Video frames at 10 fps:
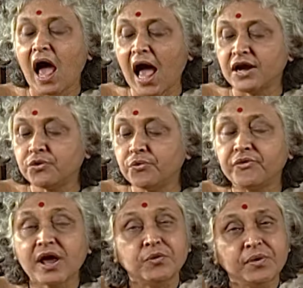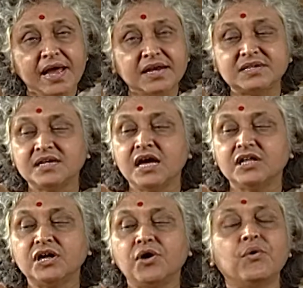and to regulate
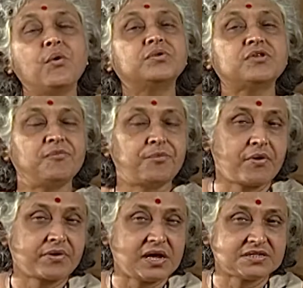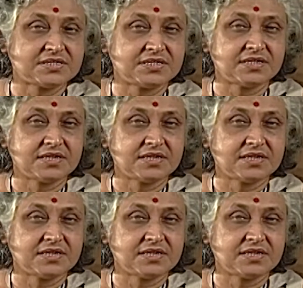the growth of broadcasting.